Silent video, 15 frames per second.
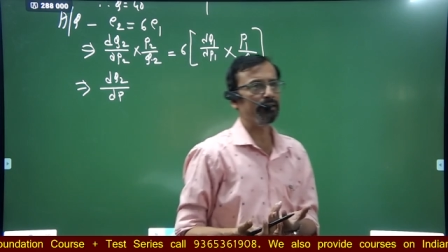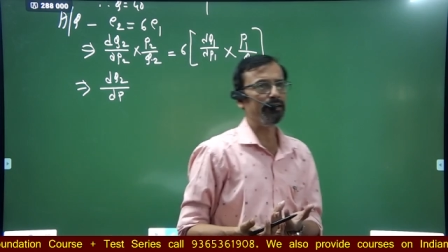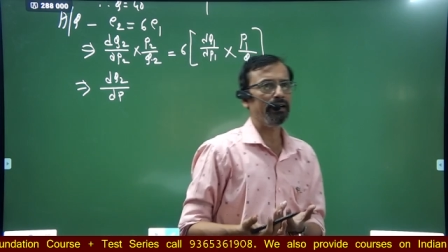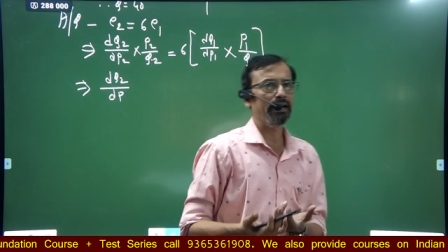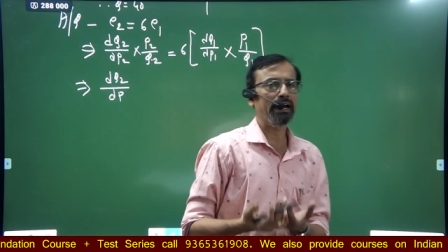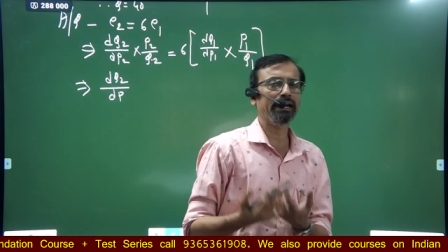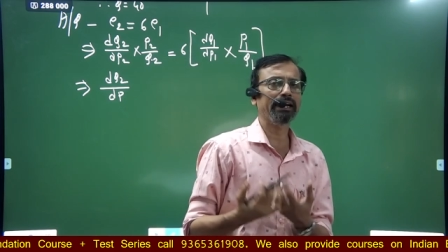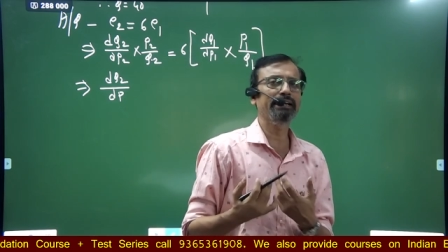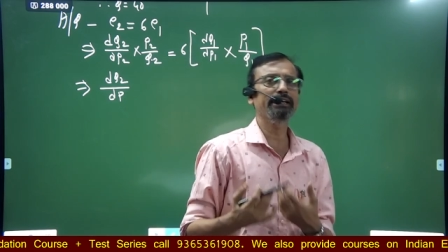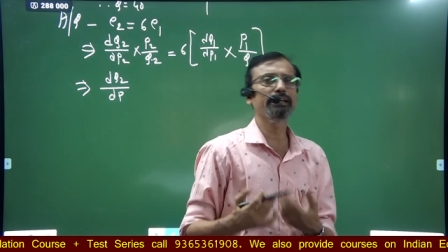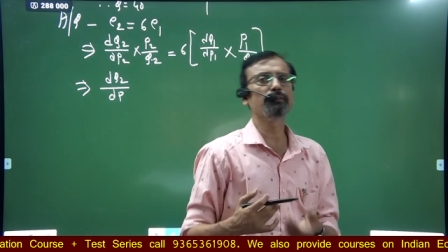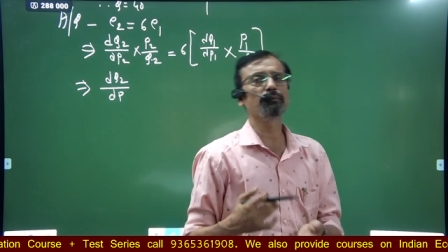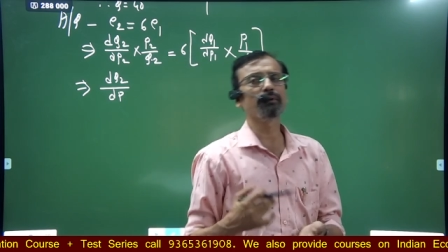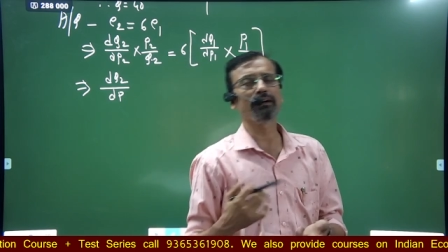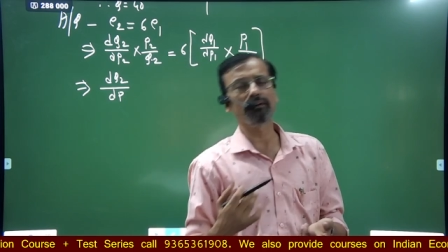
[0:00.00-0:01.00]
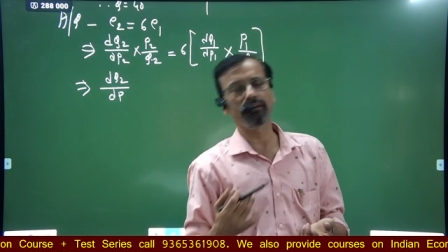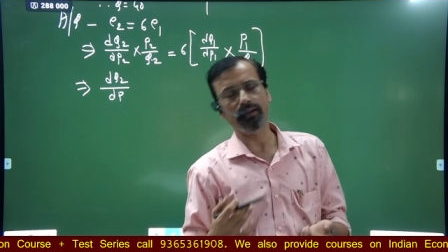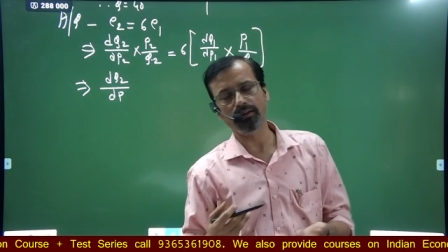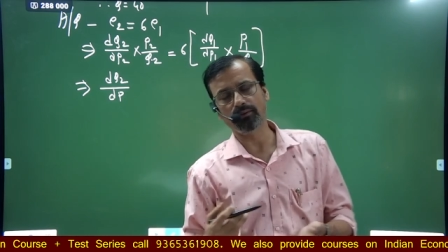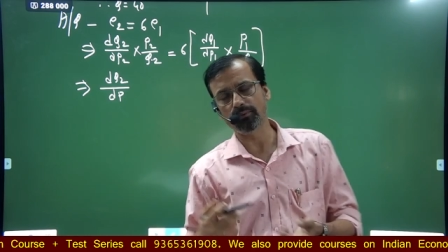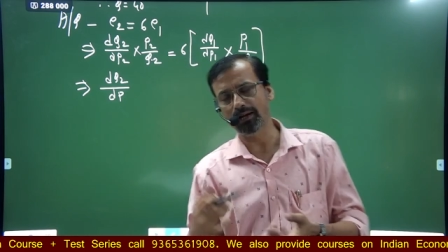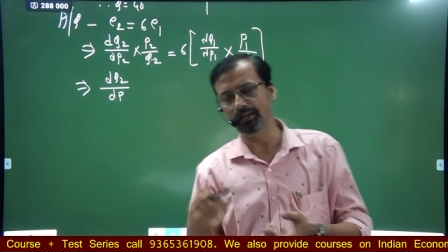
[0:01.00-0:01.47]
again it will
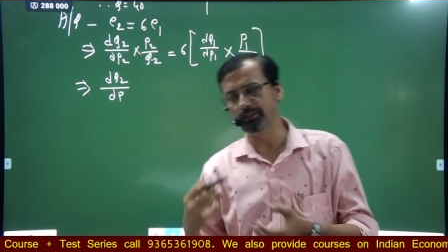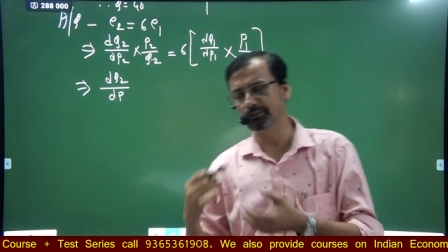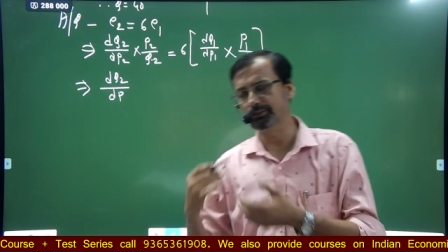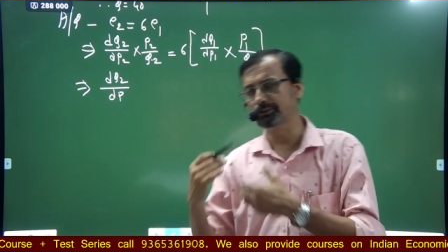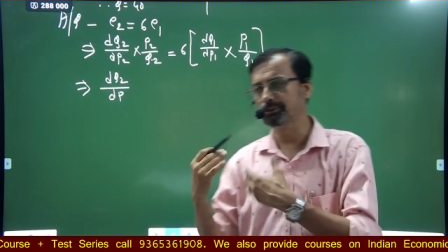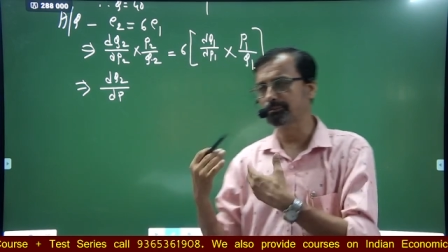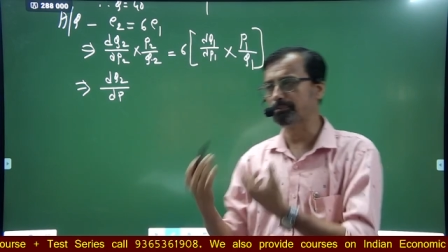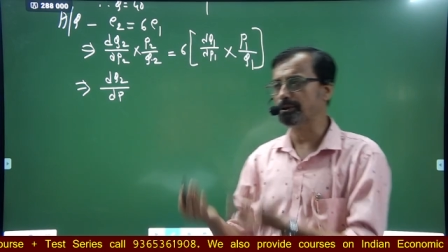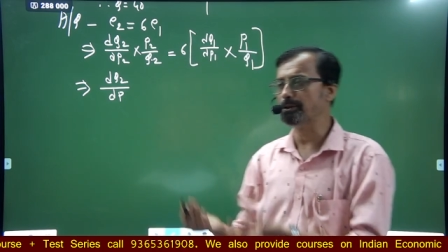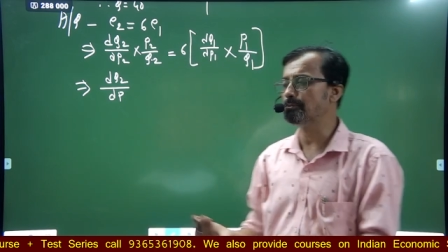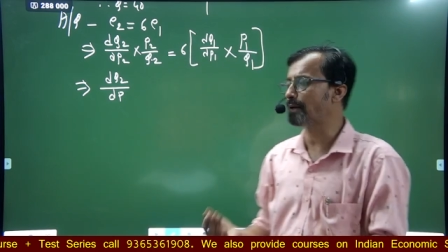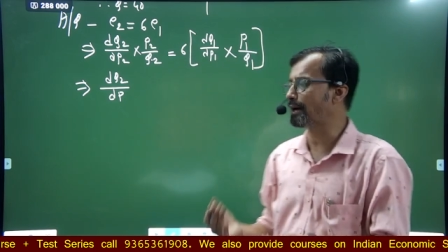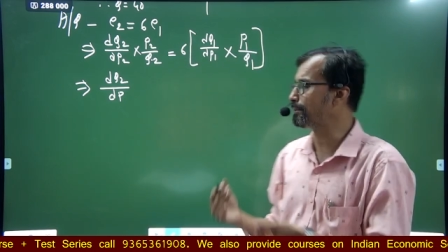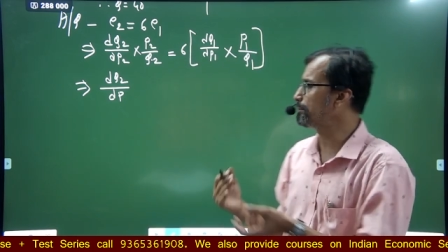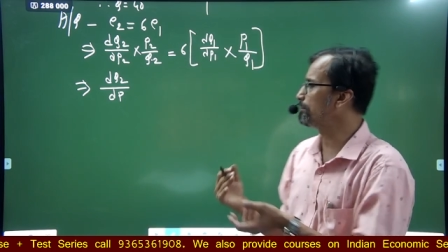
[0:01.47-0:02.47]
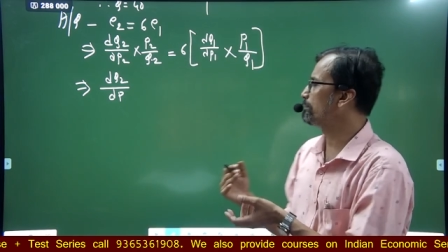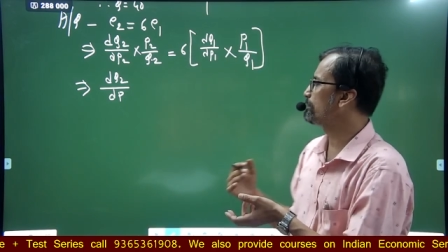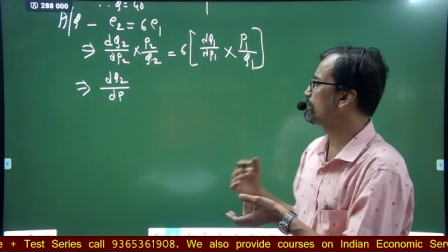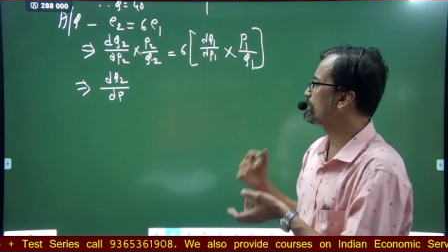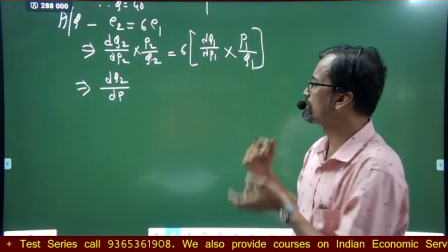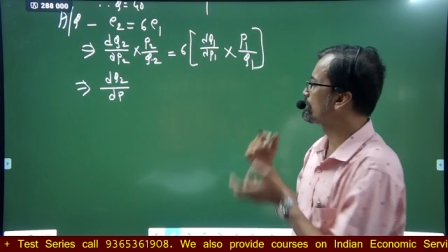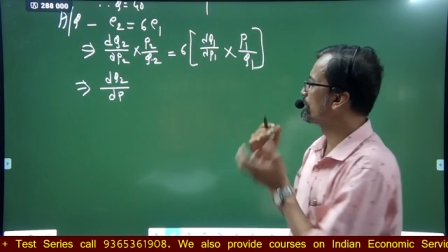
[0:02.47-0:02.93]
equal to P1
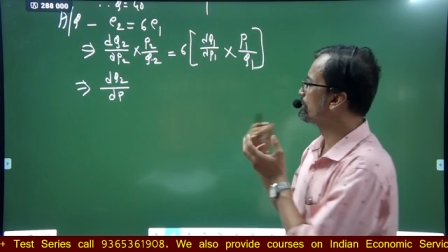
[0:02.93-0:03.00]
is equal